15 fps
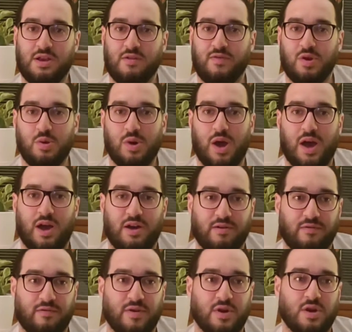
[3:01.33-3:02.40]
of you
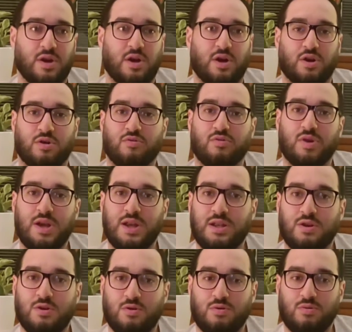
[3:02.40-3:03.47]
have agreed
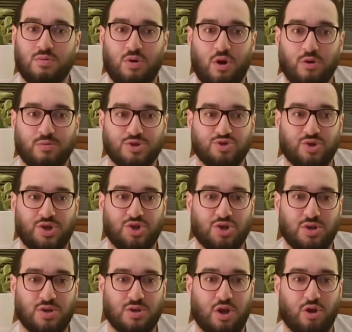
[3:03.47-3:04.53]
to
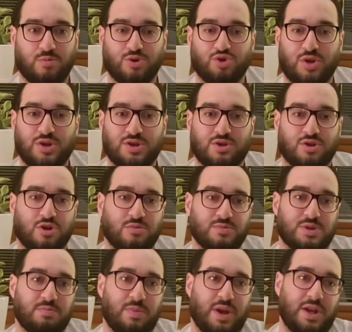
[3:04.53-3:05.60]
arbitration terms
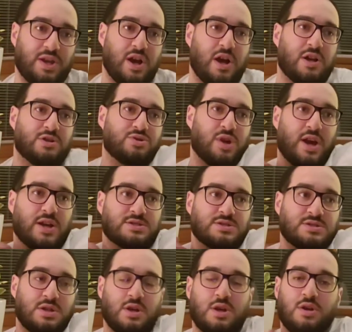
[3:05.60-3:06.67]
in many contracts.
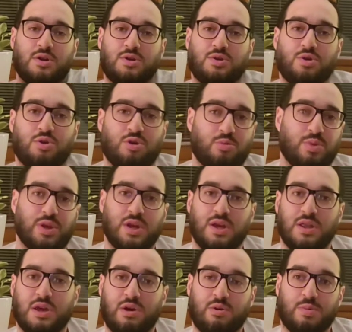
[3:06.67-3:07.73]
Notably,
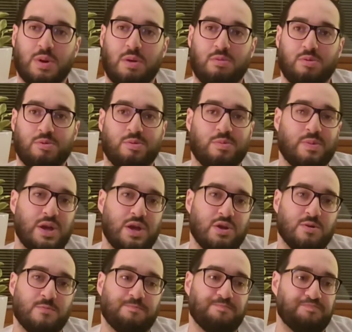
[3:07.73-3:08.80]
that would probably be
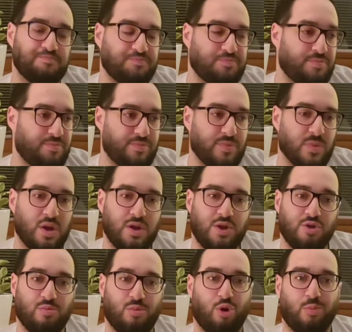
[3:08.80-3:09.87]
your
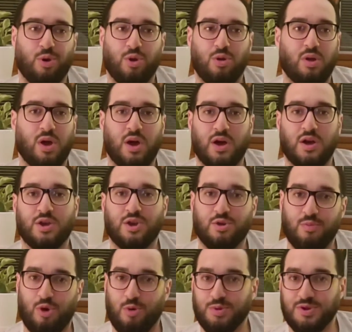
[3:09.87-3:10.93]

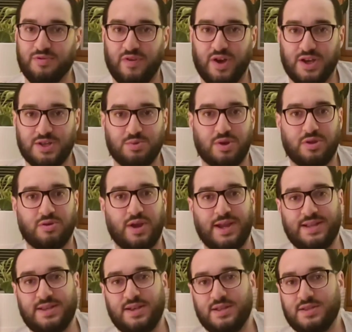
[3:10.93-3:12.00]
mobile device, whether
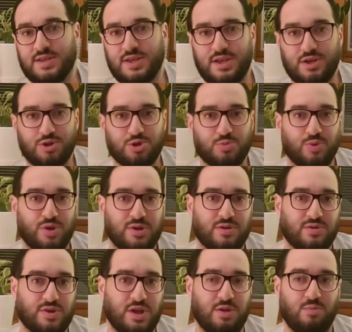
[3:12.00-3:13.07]
AT&T or Sprint or
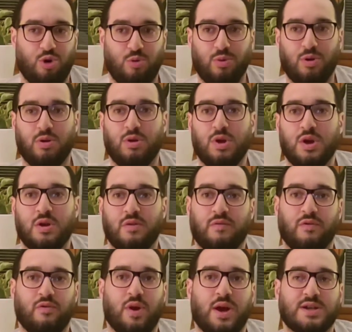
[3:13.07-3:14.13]
T-Mobile,
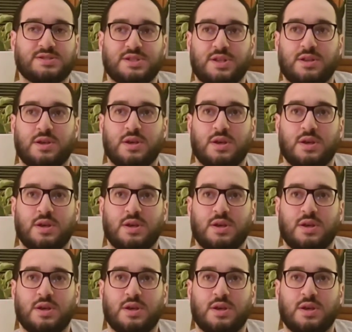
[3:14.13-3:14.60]
Verizon.